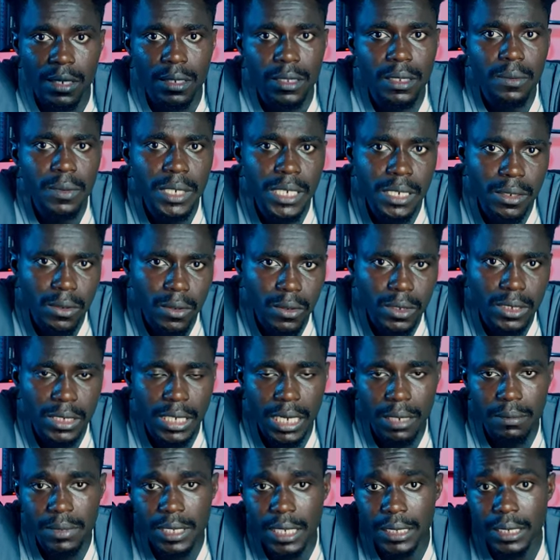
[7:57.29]
three D Coat
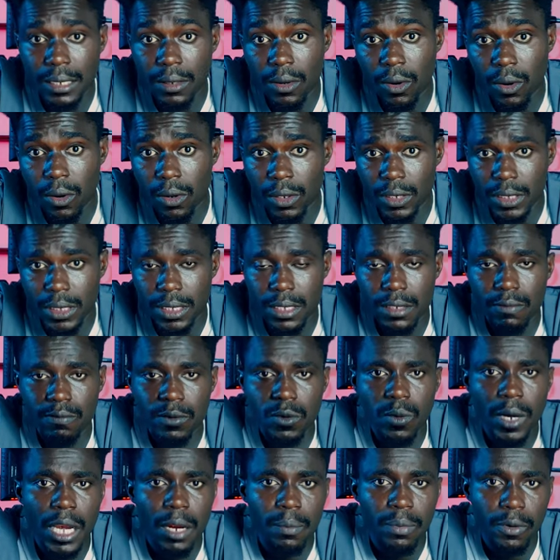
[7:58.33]
comes at a cost. If
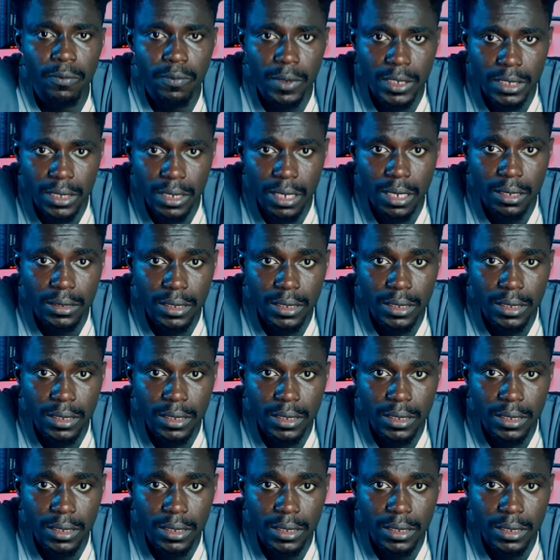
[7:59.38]
you are a professional